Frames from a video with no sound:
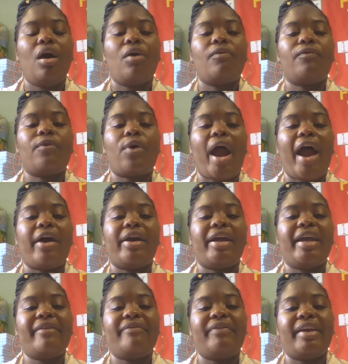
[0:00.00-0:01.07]
For our
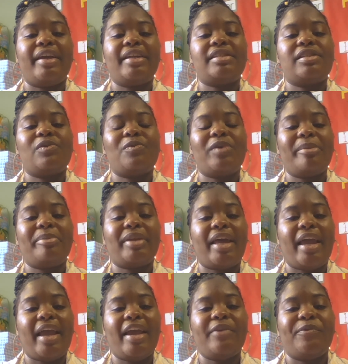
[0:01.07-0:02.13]
infants, we
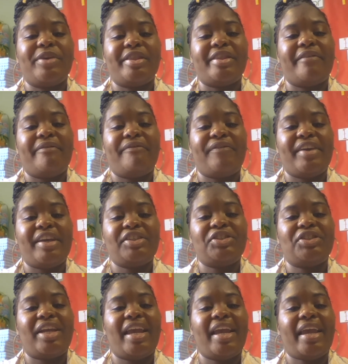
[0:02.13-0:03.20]
played with the
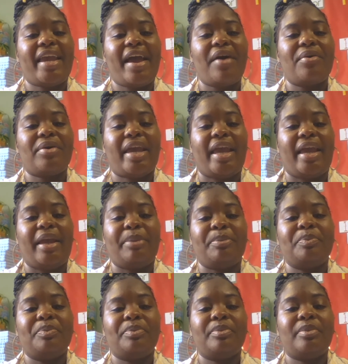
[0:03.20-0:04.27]
fish and count game.
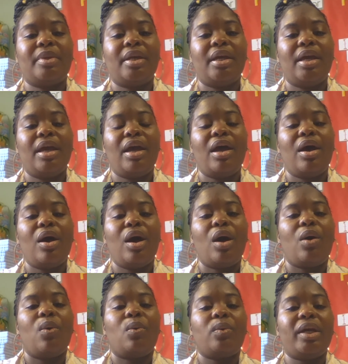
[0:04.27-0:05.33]

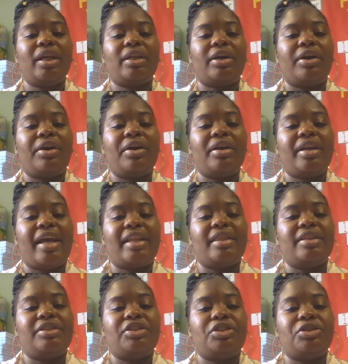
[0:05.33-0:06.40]
We learned that
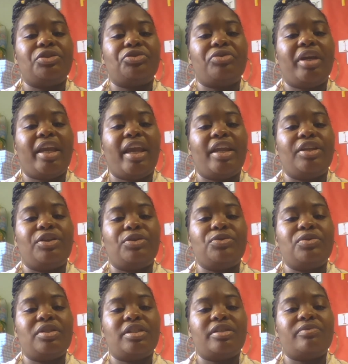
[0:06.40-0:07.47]
the children can
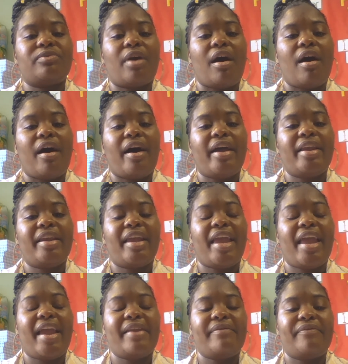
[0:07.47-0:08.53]
use the rod
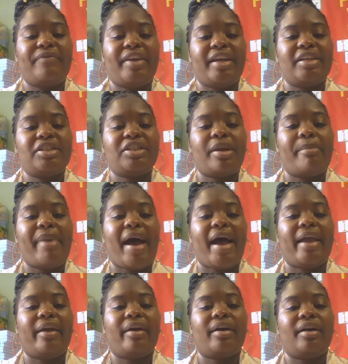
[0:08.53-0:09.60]
and fish
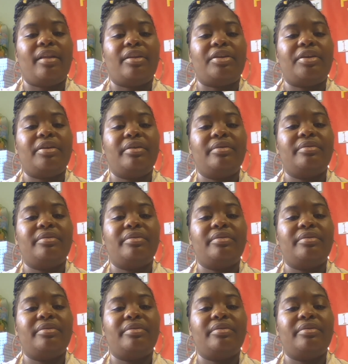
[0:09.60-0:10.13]
by color,